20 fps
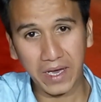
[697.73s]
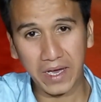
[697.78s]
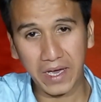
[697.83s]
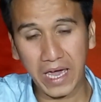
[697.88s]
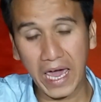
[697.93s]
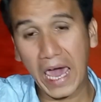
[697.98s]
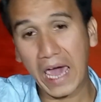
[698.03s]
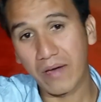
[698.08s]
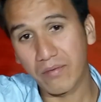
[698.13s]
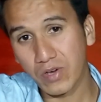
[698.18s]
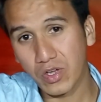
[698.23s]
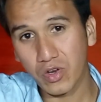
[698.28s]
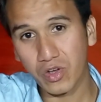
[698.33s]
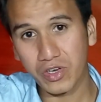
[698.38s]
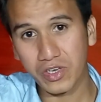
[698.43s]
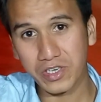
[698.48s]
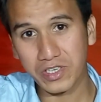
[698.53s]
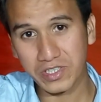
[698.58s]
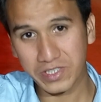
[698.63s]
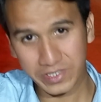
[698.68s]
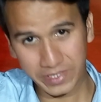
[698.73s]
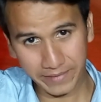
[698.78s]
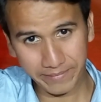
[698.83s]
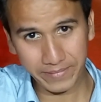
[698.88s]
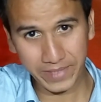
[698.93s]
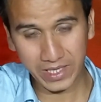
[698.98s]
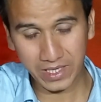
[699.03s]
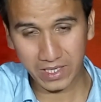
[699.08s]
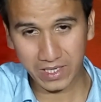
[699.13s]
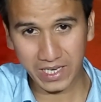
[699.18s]
heaven or
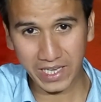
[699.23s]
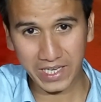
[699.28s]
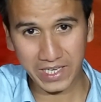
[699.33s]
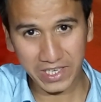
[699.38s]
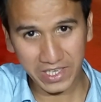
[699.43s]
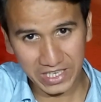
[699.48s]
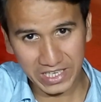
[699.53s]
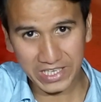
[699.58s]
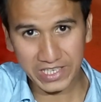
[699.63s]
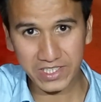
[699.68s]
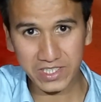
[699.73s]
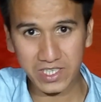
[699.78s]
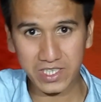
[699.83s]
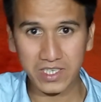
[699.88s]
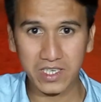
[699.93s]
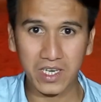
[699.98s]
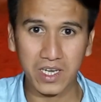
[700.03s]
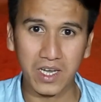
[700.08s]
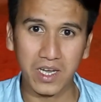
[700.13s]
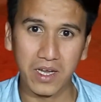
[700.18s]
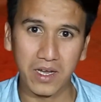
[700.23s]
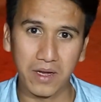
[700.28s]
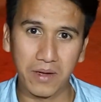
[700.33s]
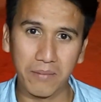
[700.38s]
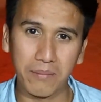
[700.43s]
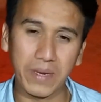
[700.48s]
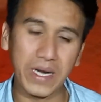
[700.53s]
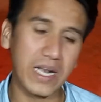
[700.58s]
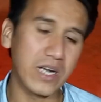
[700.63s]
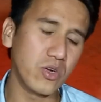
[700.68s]
something like creator,
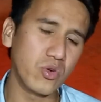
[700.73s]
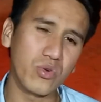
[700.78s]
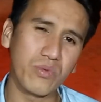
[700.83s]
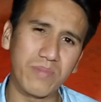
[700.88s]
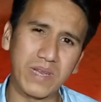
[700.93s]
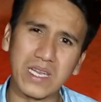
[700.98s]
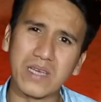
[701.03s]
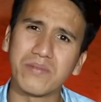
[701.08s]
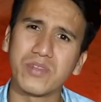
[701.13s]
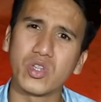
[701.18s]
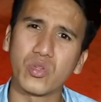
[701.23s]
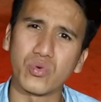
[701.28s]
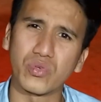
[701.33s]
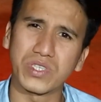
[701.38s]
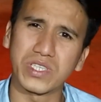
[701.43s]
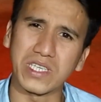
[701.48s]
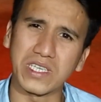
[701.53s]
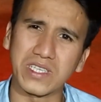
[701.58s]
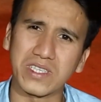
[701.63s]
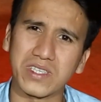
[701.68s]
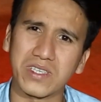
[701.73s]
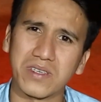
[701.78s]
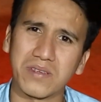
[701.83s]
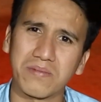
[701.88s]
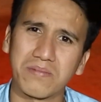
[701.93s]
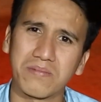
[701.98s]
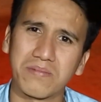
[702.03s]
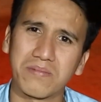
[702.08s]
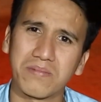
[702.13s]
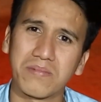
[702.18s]
but I don't believe in those things.
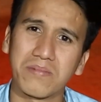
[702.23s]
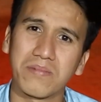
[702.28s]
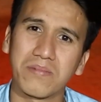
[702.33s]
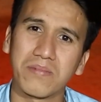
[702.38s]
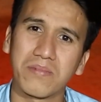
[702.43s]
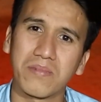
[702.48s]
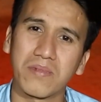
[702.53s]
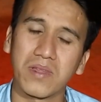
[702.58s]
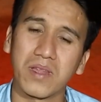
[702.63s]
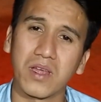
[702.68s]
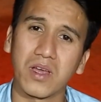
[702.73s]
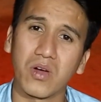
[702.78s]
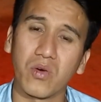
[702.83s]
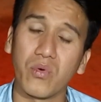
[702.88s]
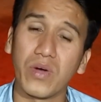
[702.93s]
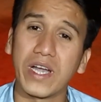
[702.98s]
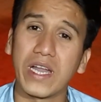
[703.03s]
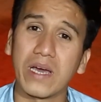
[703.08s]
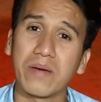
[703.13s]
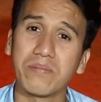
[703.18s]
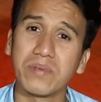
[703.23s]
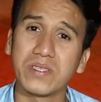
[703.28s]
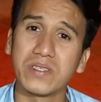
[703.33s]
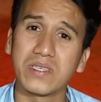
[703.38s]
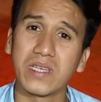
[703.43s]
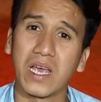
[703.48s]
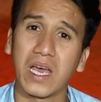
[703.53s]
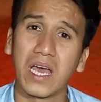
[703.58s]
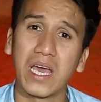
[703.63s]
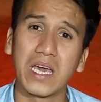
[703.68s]
What happens,
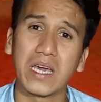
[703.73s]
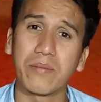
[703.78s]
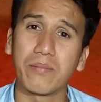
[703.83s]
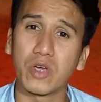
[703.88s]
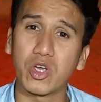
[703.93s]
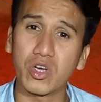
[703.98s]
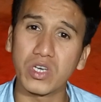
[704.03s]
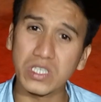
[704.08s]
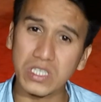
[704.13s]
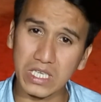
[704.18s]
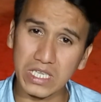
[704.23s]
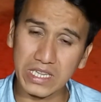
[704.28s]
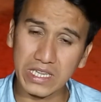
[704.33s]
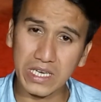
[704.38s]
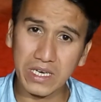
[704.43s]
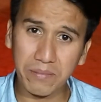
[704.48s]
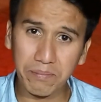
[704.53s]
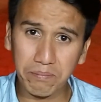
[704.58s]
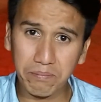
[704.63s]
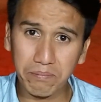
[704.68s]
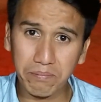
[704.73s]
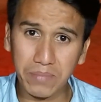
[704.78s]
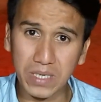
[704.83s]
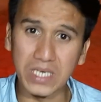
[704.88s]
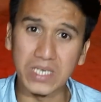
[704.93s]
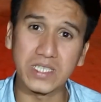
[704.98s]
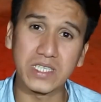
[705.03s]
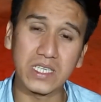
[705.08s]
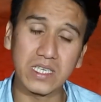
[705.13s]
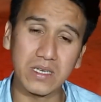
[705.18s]
because the
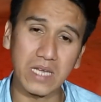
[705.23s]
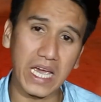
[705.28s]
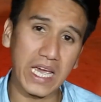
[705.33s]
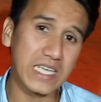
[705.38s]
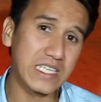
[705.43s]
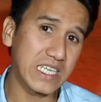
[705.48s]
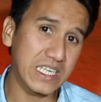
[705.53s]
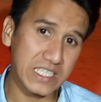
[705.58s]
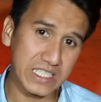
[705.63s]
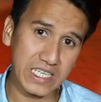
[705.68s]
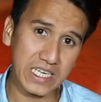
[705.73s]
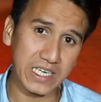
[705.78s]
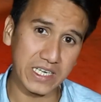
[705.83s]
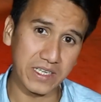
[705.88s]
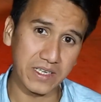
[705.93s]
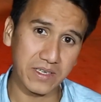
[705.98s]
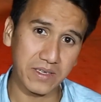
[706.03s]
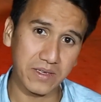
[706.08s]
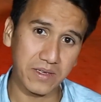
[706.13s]
person, as I said,